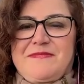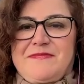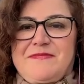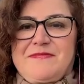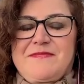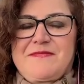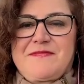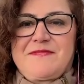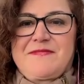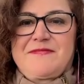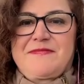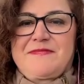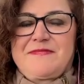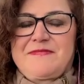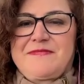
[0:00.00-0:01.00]

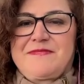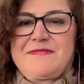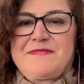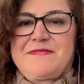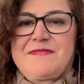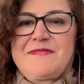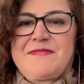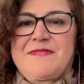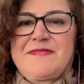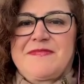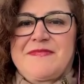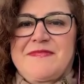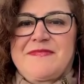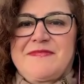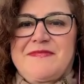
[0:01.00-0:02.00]

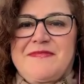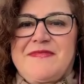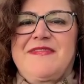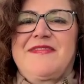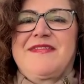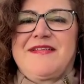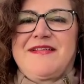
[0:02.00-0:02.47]
This person isn't speaking.